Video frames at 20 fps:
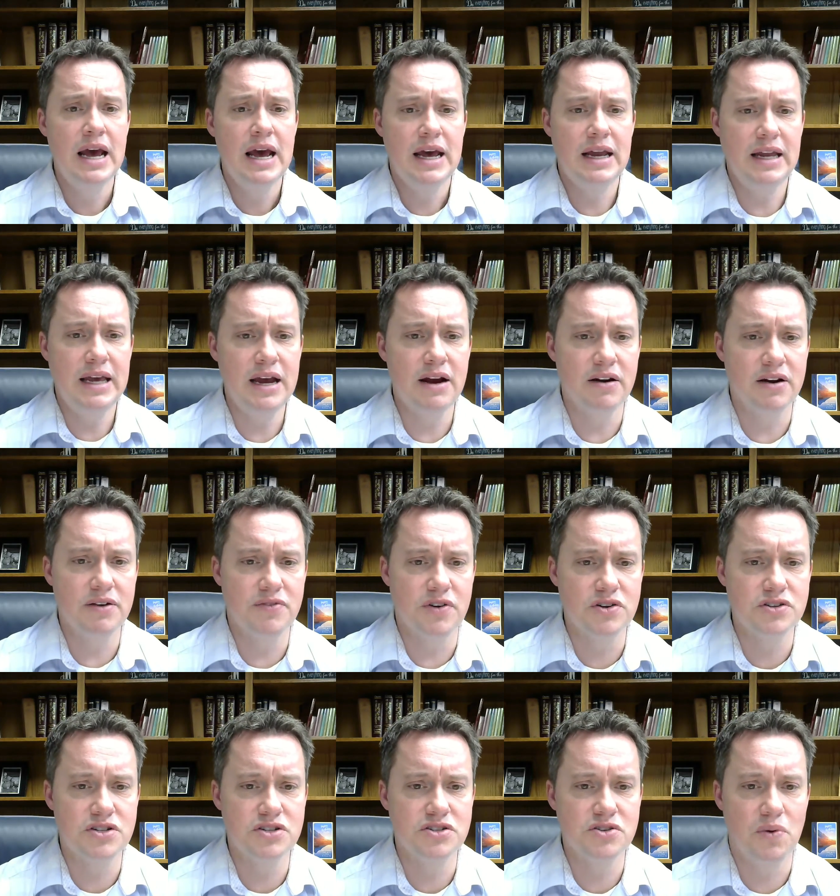And here in
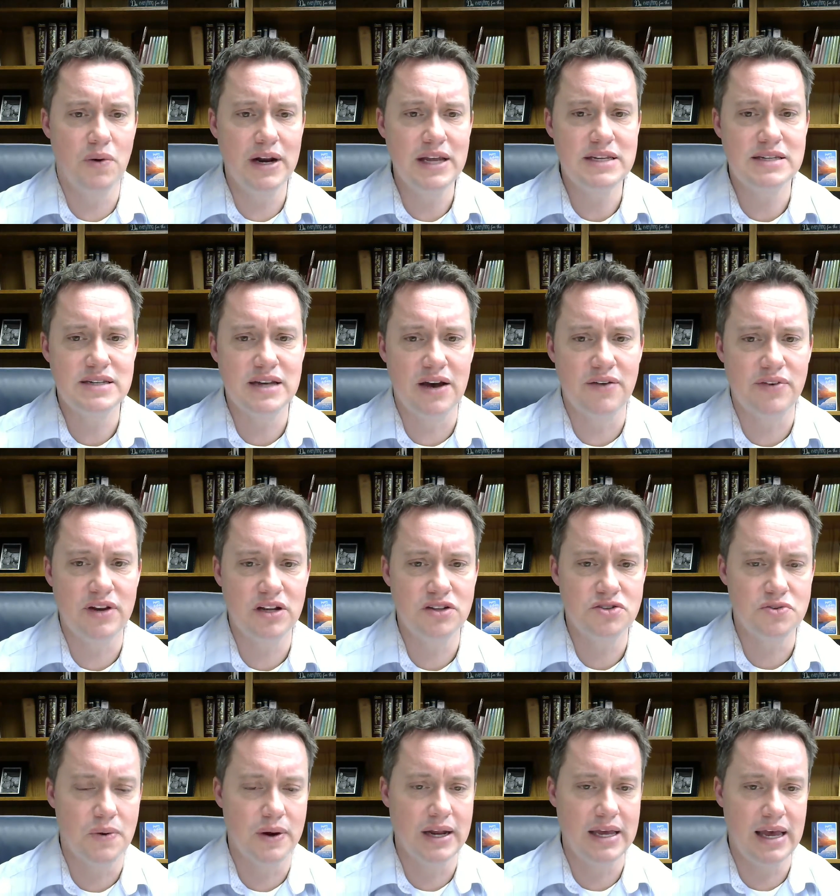verses 27 and
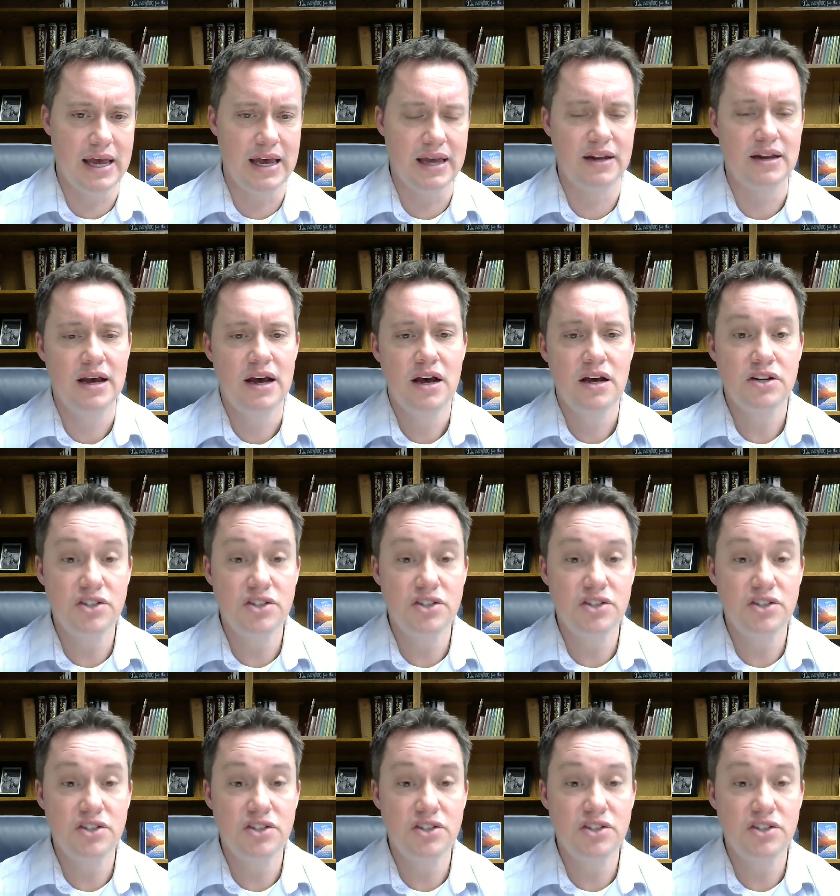28,